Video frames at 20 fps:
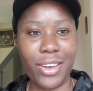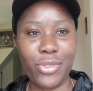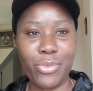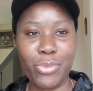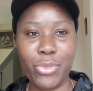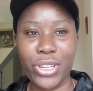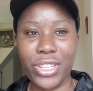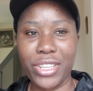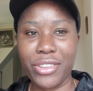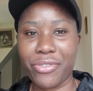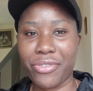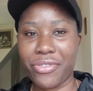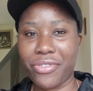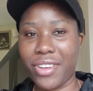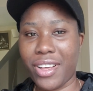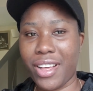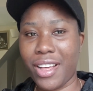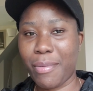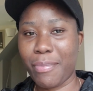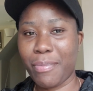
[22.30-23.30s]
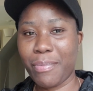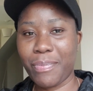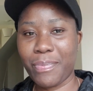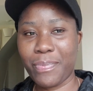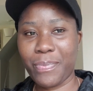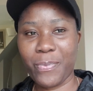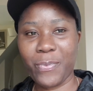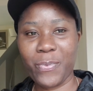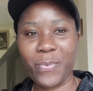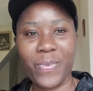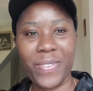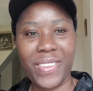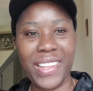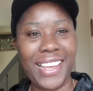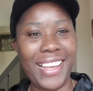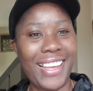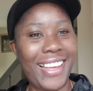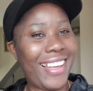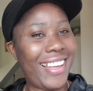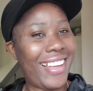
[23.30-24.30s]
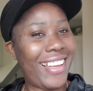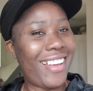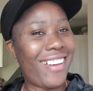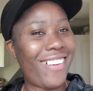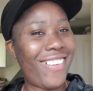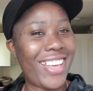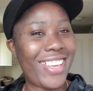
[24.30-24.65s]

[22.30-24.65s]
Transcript: Good morning, fam. How